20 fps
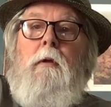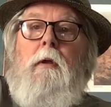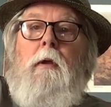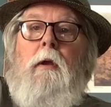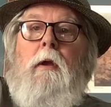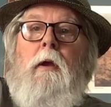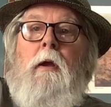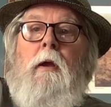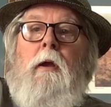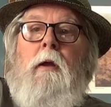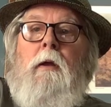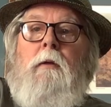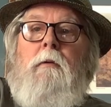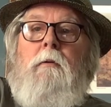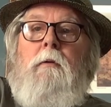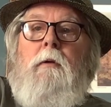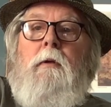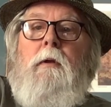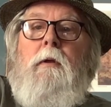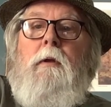uh,
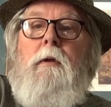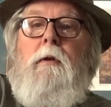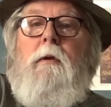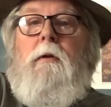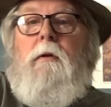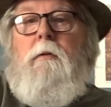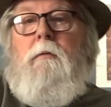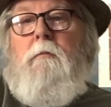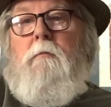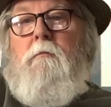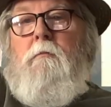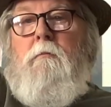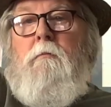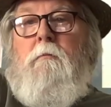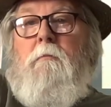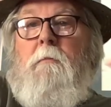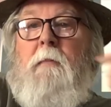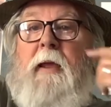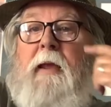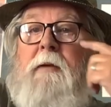
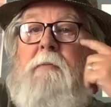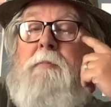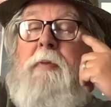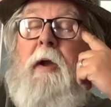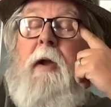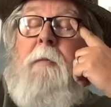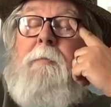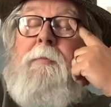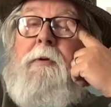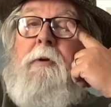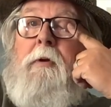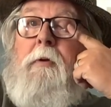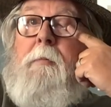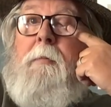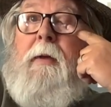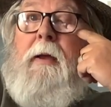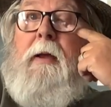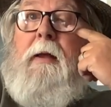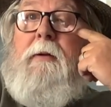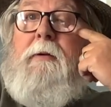made popular
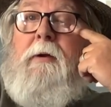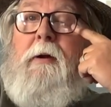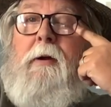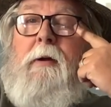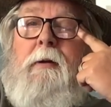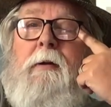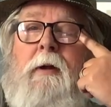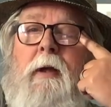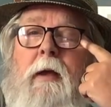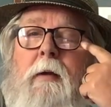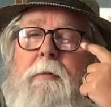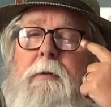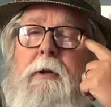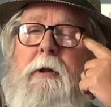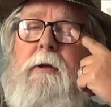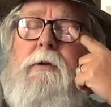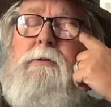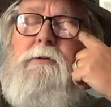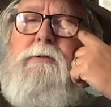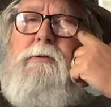by Dirt and
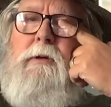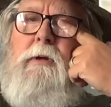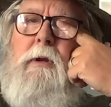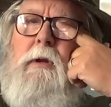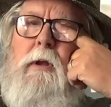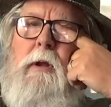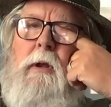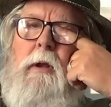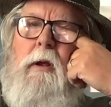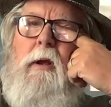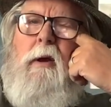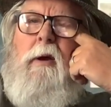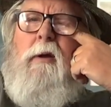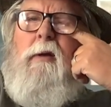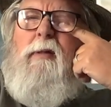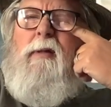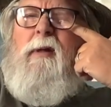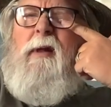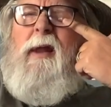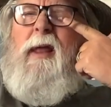Dominoes
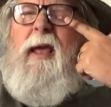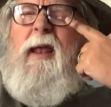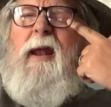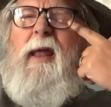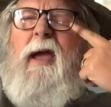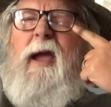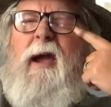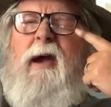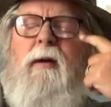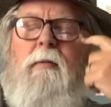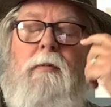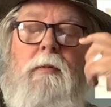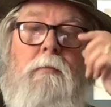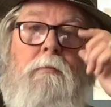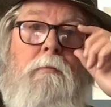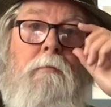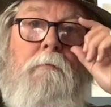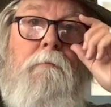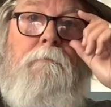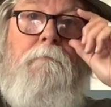on the Layla album